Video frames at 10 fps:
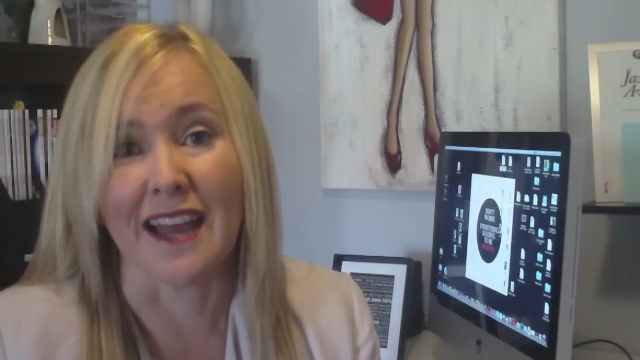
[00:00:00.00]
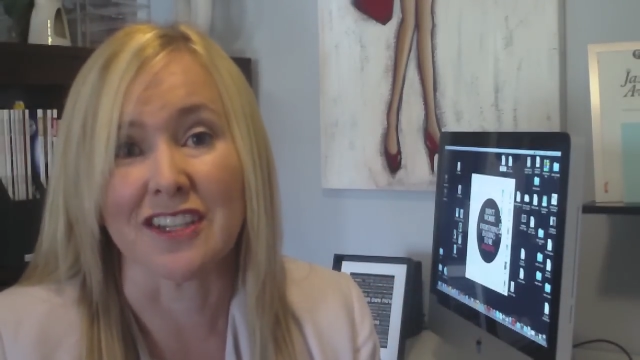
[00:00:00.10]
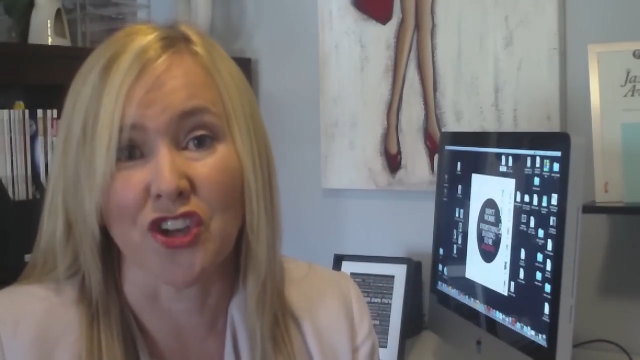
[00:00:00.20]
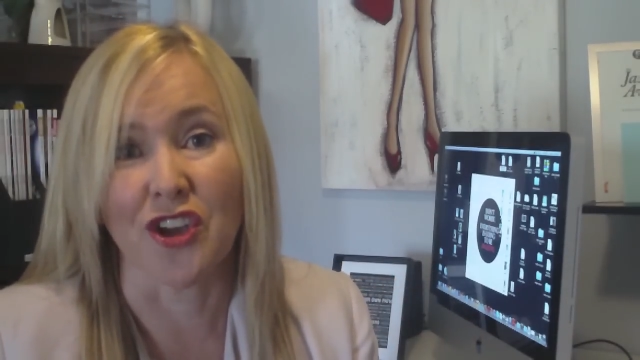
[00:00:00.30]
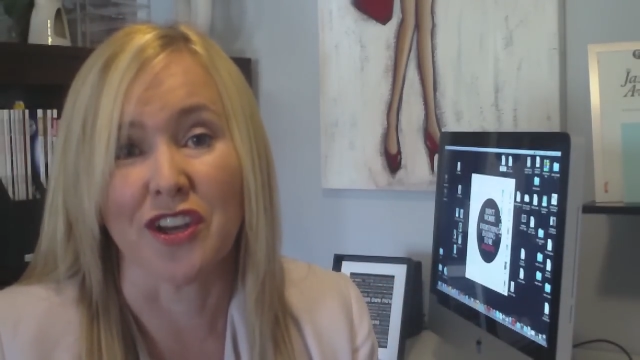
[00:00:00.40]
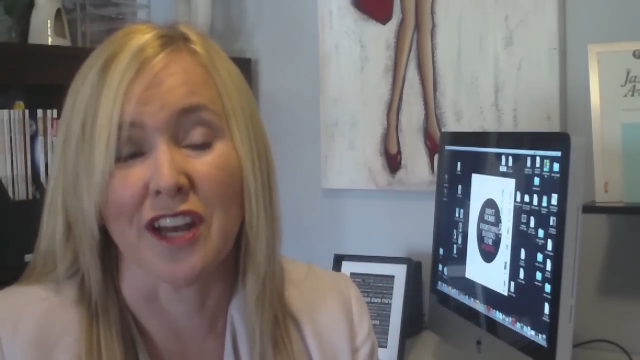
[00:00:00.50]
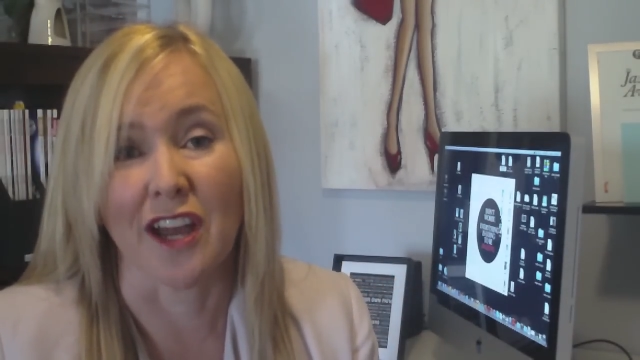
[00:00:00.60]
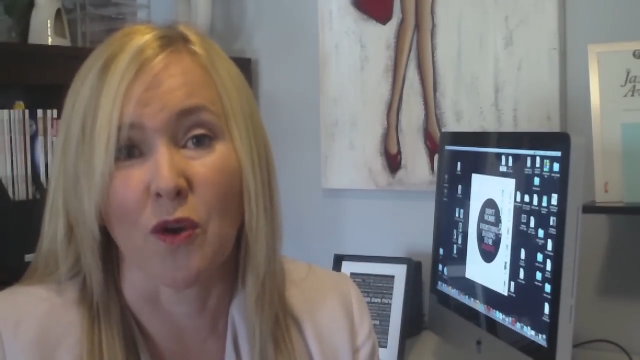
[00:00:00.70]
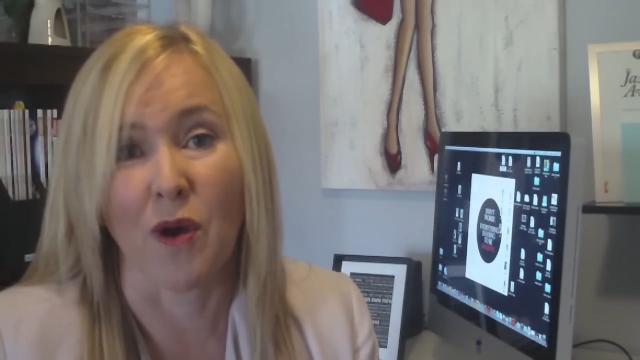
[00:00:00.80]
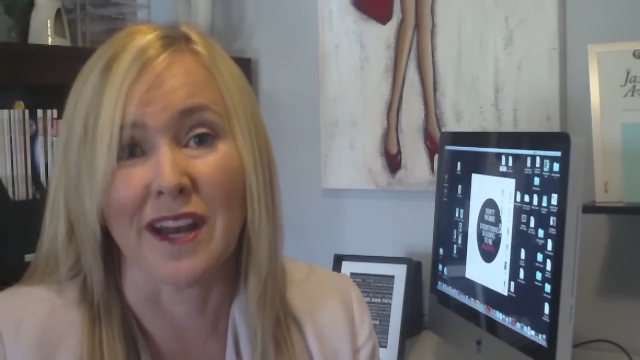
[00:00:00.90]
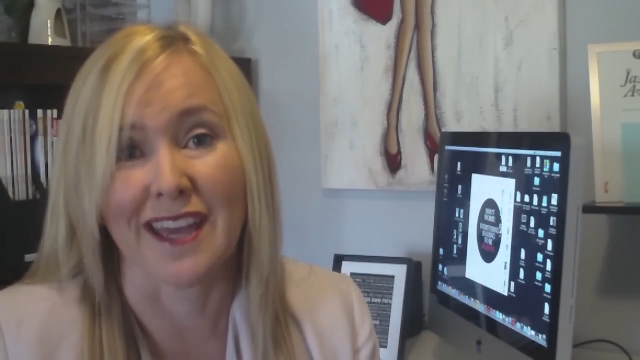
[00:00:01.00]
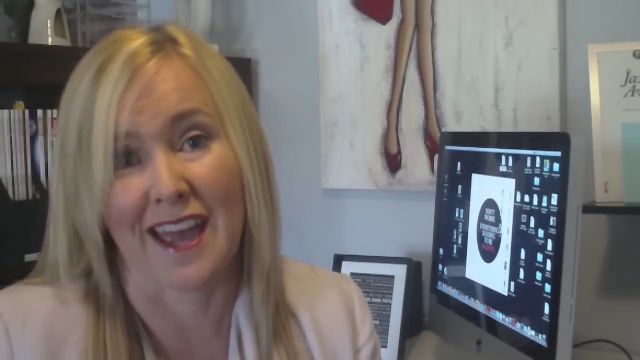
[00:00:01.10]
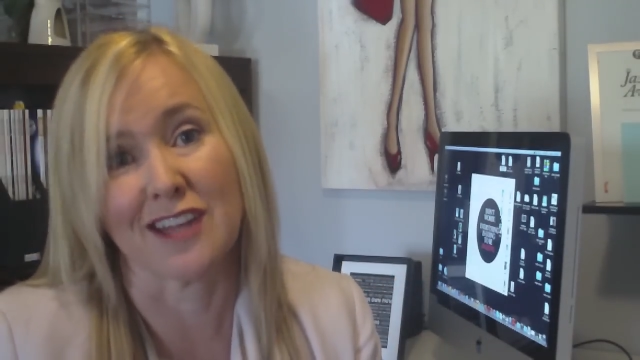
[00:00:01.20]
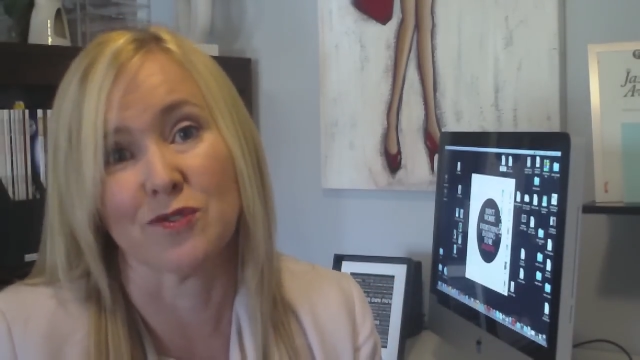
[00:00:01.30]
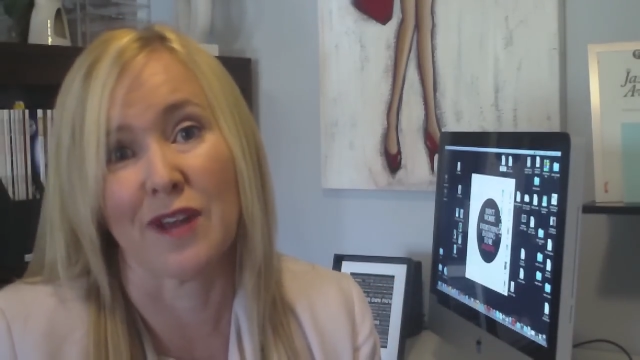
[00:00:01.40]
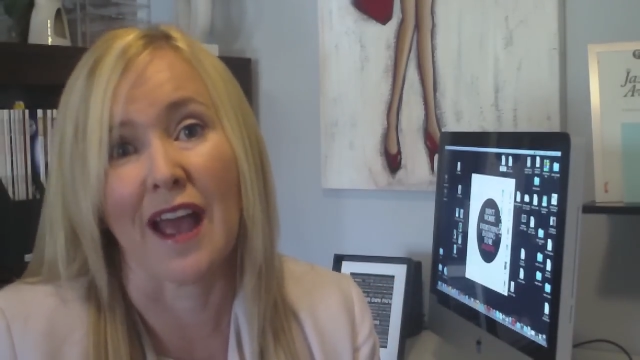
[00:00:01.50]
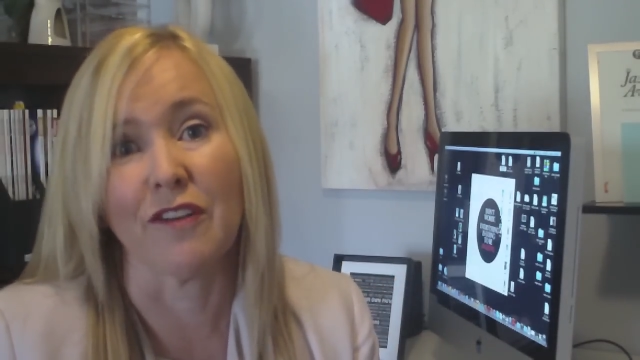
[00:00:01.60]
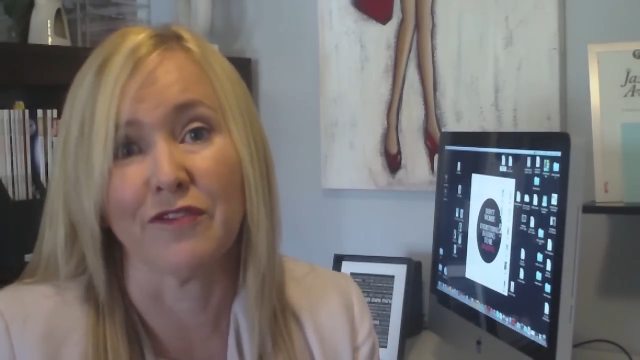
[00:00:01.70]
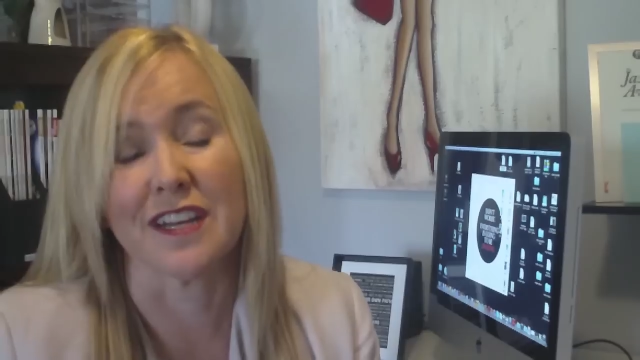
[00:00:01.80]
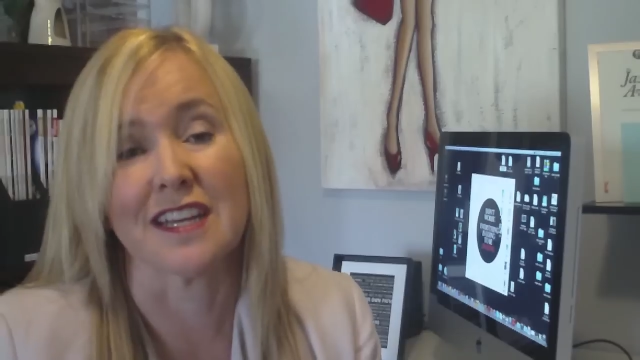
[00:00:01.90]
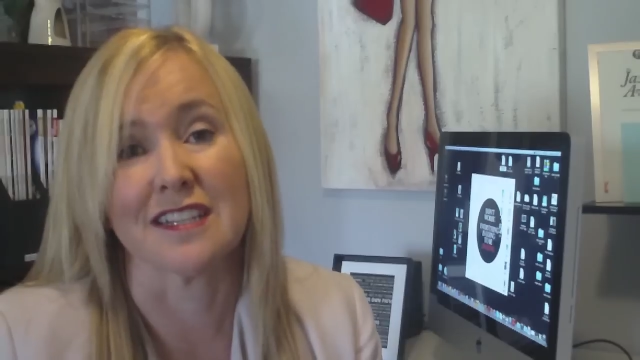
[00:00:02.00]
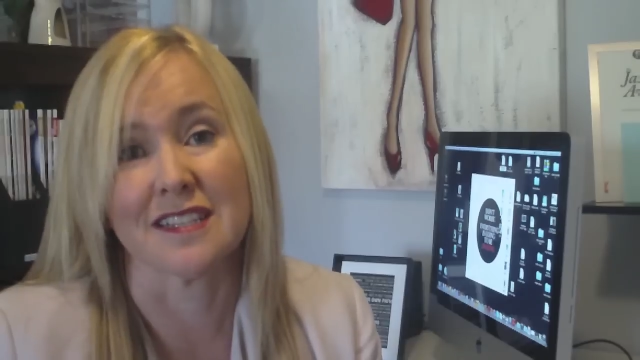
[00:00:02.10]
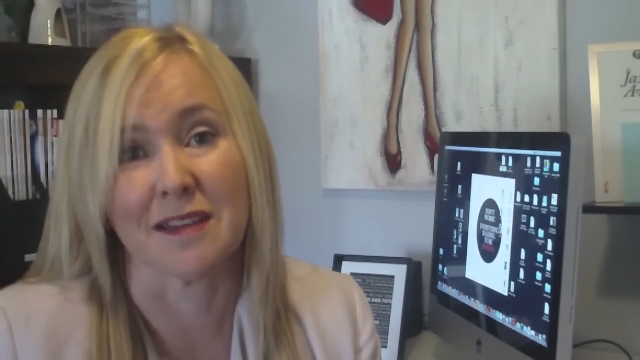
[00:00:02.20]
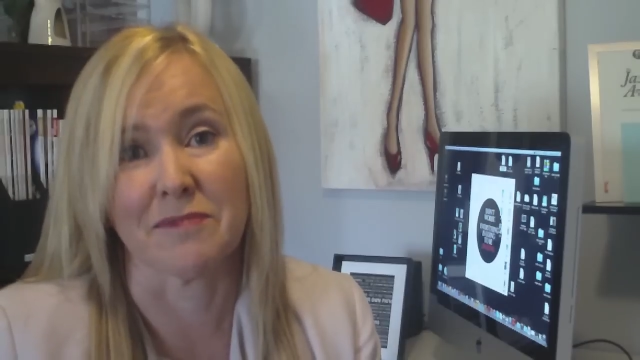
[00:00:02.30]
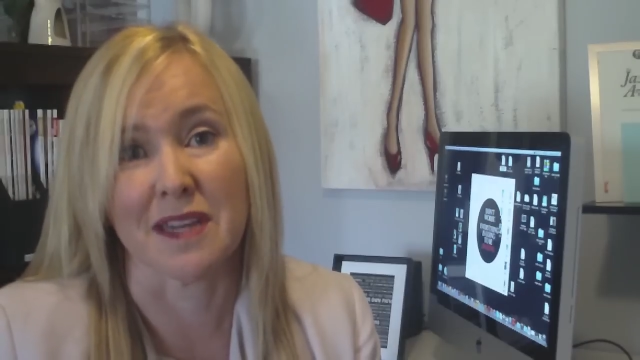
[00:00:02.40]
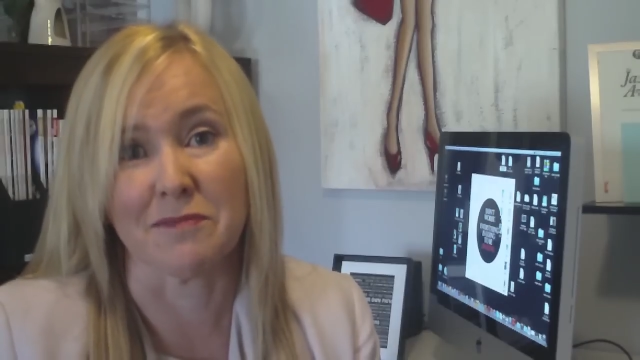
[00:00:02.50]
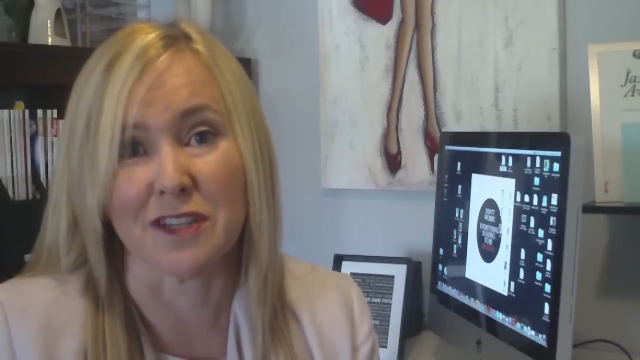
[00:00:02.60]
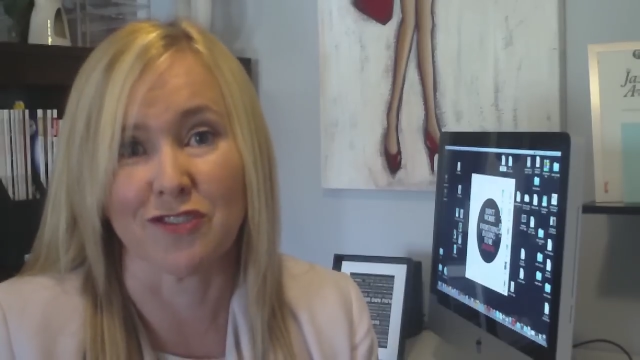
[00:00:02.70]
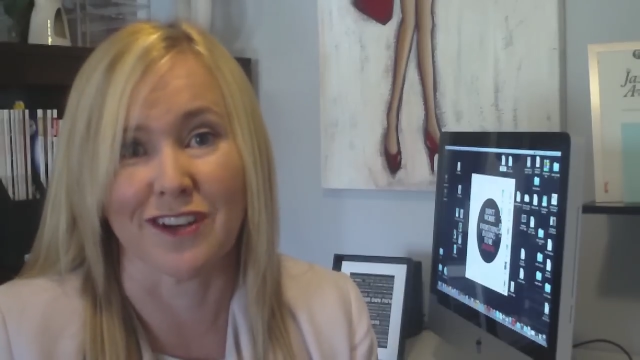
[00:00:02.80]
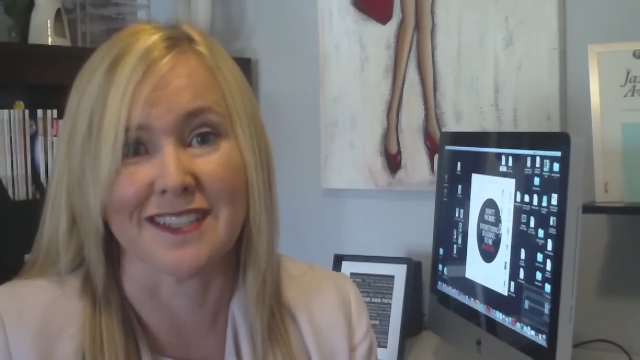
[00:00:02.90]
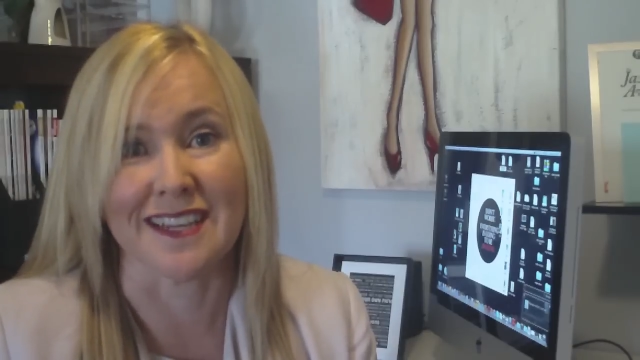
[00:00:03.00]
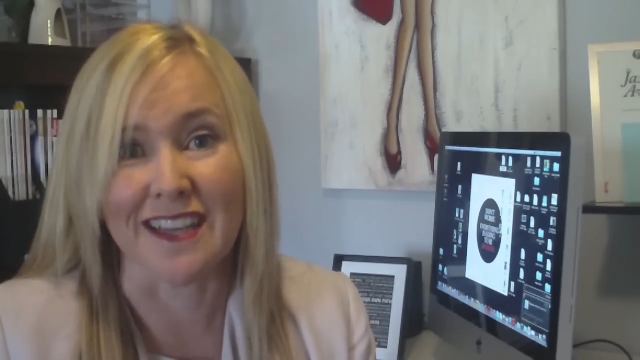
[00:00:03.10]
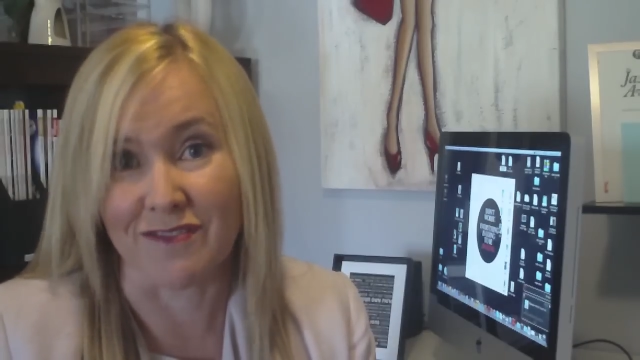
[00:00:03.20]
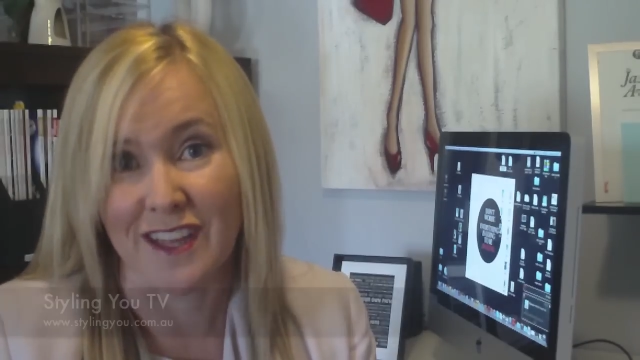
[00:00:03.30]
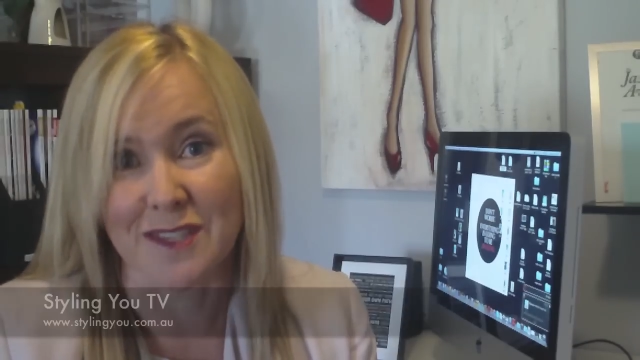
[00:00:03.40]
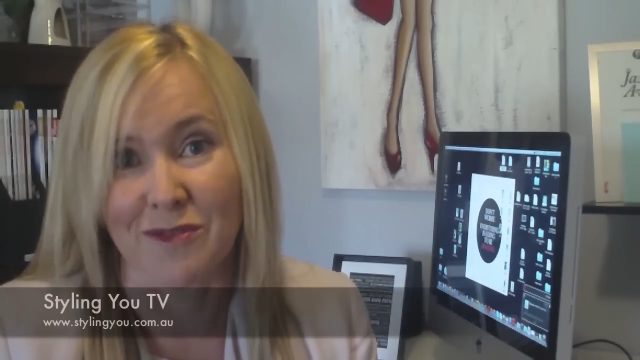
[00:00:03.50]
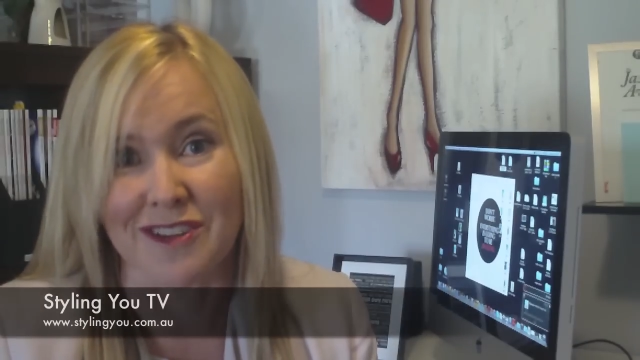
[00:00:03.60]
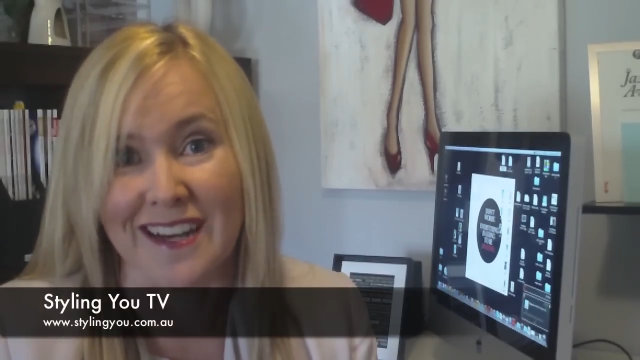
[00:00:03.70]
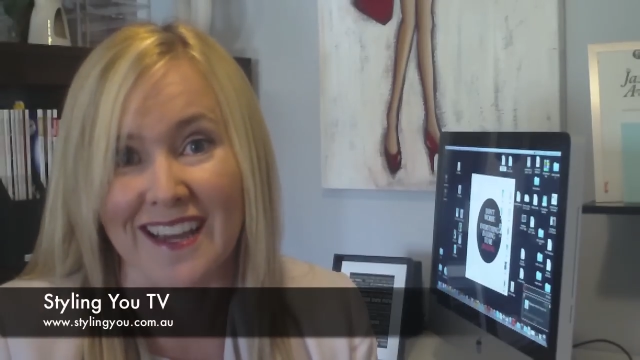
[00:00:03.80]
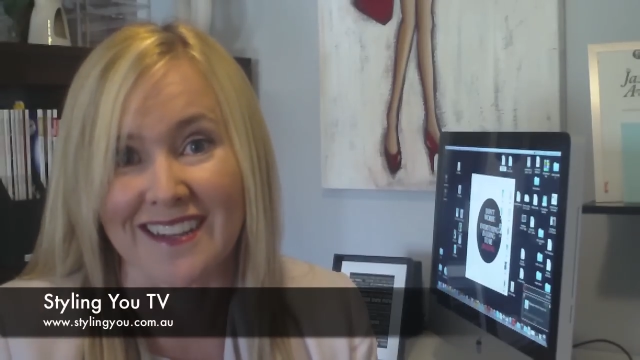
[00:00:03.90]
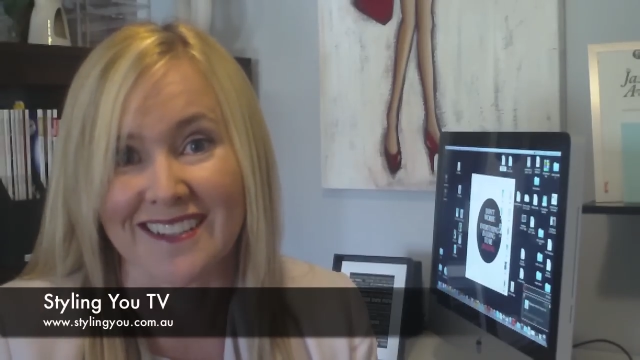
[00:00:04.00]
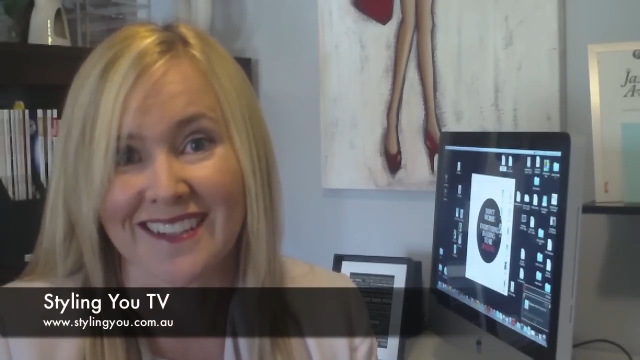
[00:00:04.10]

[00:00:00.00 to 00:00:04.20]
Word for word: and turn a quite a casual outfit into something a bit dressy if that's what you need.